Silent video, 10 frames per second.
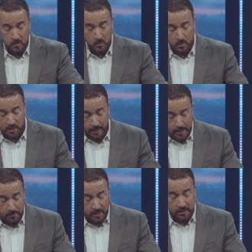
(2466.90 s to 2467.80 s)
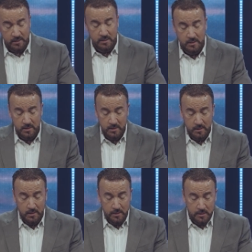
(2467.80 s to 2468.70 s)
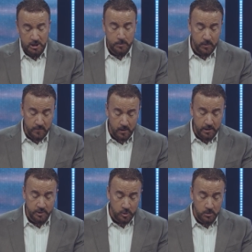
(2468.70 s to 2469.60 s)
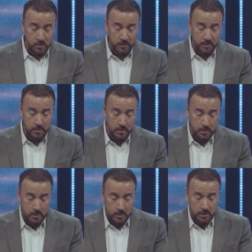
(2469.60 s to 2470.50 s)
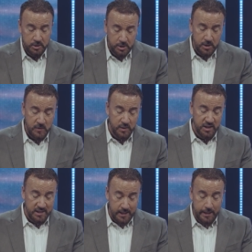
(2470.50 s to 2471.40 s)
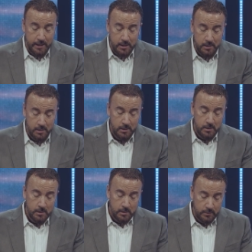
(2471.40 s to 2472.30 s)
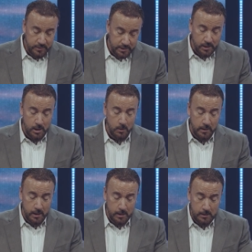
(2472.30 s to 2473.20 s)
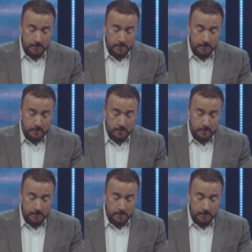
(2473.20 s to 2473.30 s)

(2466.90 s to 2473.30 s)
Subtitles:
when the enemy is perverting truth just for the sake of dishonoring God.